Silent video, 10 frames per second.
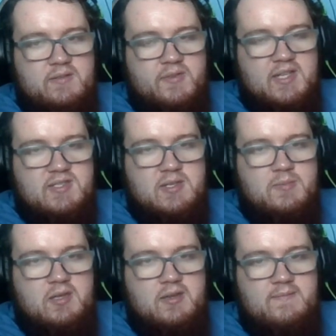You think it's going to
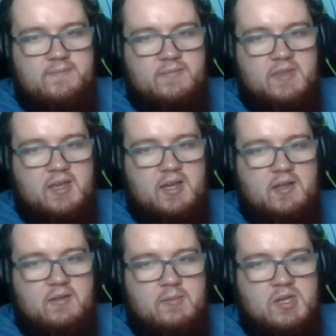be good?
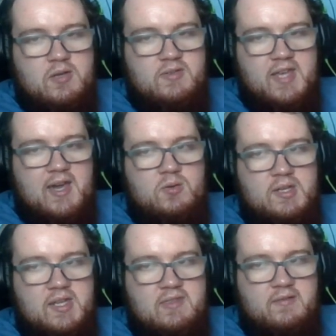Uh, let me know
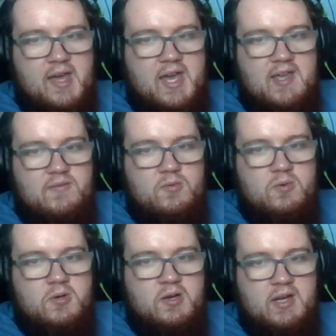down in the live
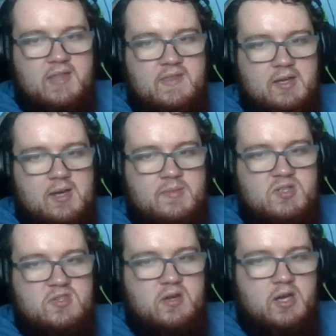or in the
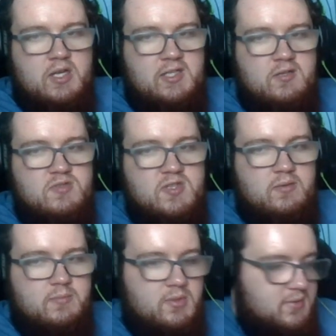comments on YouTube.